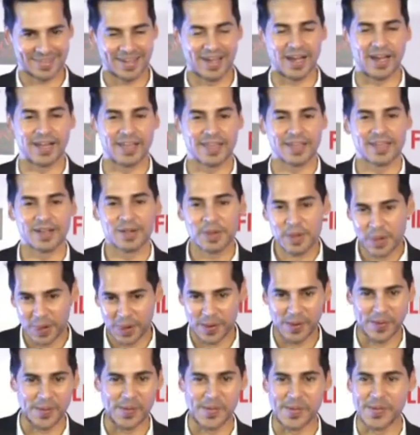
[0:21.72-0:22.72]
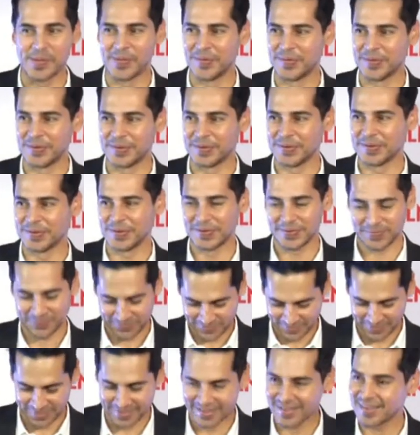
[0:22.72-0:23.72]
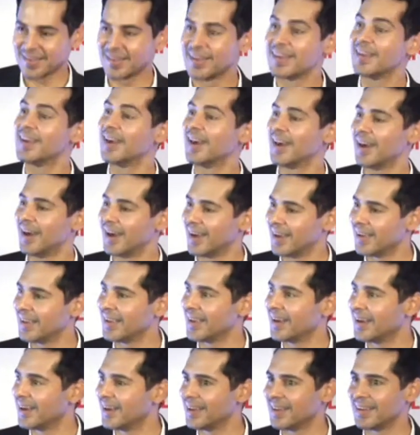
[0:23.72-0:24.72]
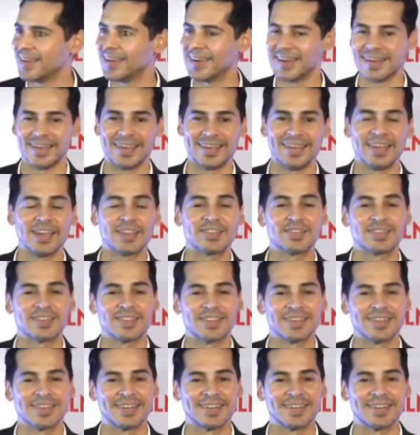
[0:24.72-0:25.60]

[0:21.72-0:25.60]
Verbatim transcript: Hi. Dino, tell us. Uh, hi, hi, hi. Yes.